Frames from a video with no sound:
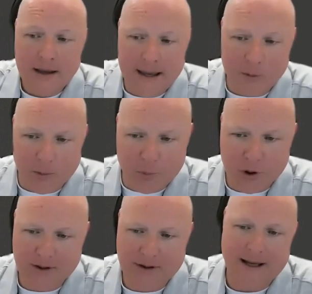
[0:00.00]
It will
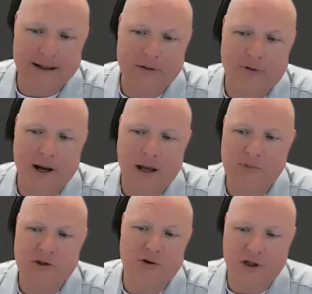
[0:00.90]
put that in
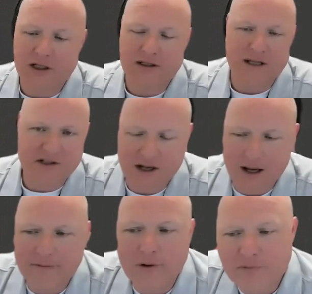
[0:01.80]
RAM so that it doesn't
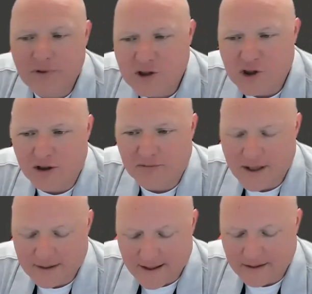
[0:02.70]
have to
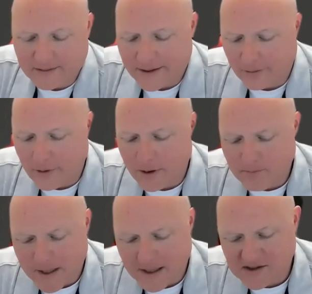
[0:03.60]
regenerate that later
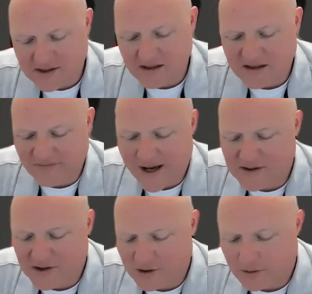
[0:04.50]
on. Makes things
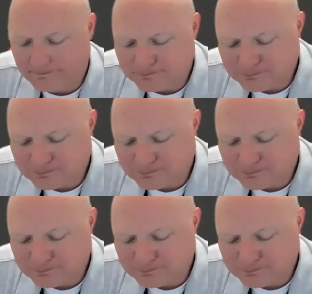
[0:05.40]
faster.